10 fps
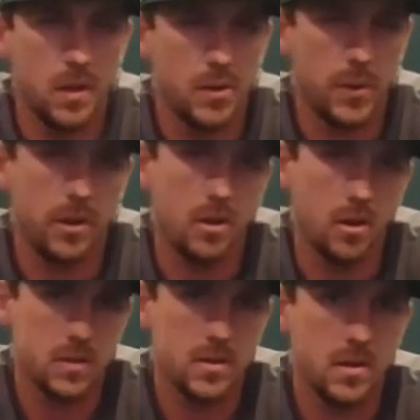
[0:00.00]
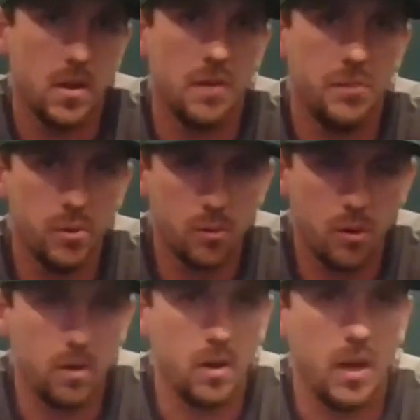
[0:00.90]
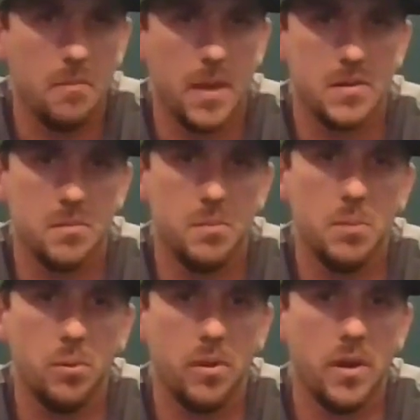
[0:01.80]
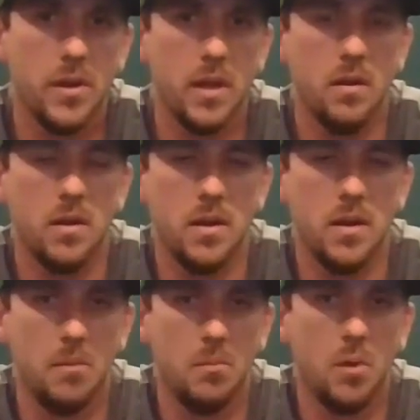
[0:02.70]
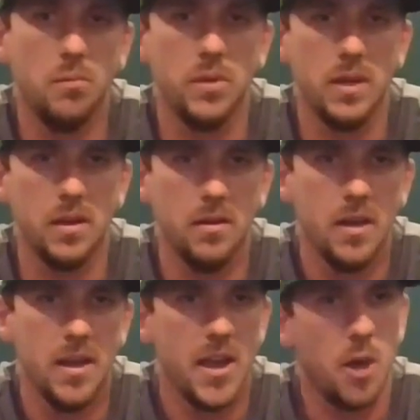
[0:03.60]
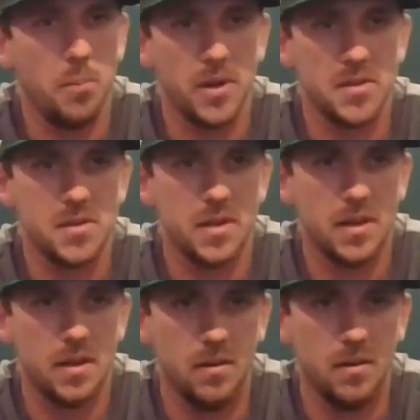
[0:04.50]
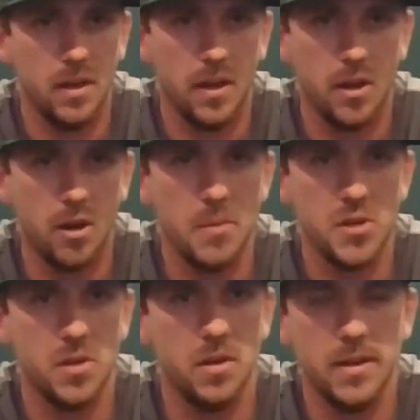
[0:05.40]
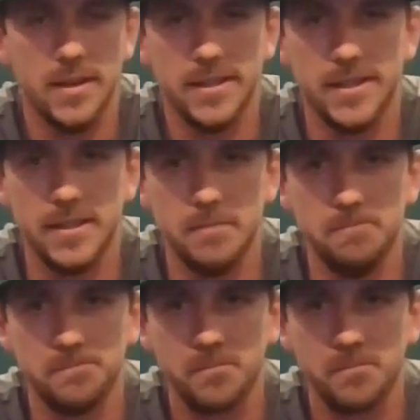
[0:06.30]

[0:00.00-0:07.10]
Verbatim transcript: Dwight Clark's uh, funeral and, and, met some people there that um, hopefully can help us uh, in, in, our mission. Um,